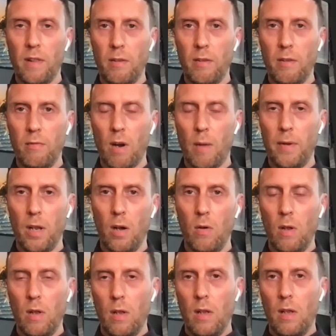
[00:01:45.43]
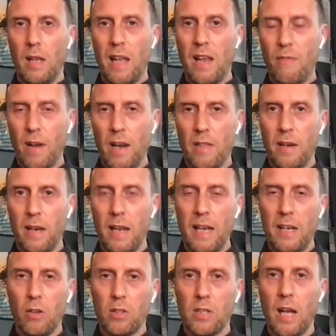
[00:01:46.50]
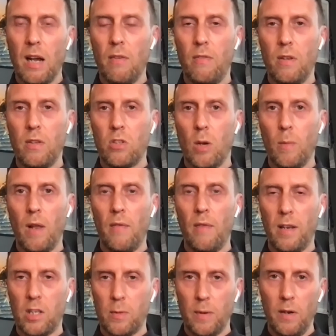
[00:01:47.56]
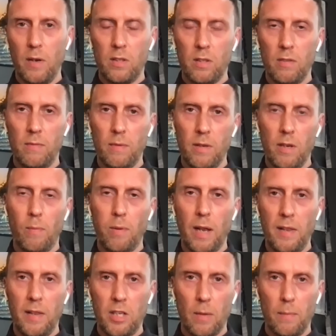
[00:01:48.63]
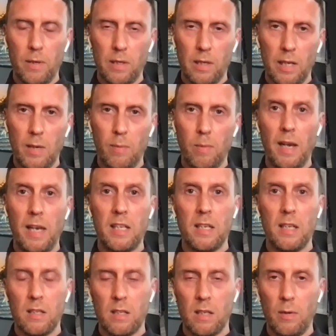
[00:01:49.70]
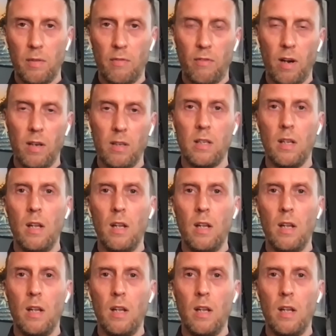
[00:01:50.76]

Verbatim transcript: I think Rabiot, if anything, he does have top level experience of you know playing the Champions League, playing internationally with France.